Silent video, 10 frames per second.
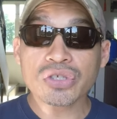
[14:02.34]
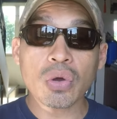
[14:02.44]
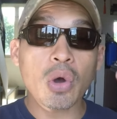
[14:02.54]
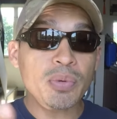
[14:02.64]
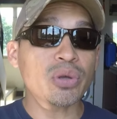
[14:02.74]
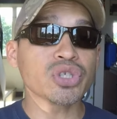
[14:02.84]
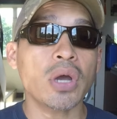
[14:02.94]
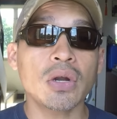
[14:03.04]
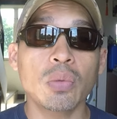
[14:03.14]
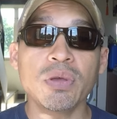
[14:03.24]
So I hope you
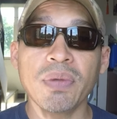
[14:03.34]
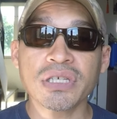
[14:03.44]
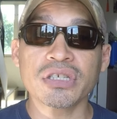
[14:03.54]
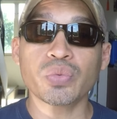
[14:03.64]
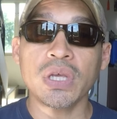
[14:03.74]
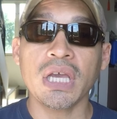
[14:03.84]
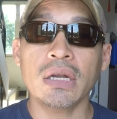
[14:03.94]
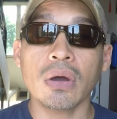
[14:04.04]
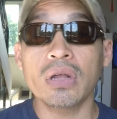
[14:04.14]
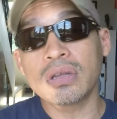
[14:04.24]
enjoy it. I hope you binge this
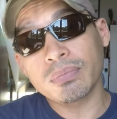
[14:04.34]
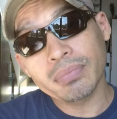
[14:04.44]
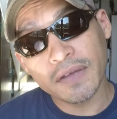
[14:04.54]
weekend on the.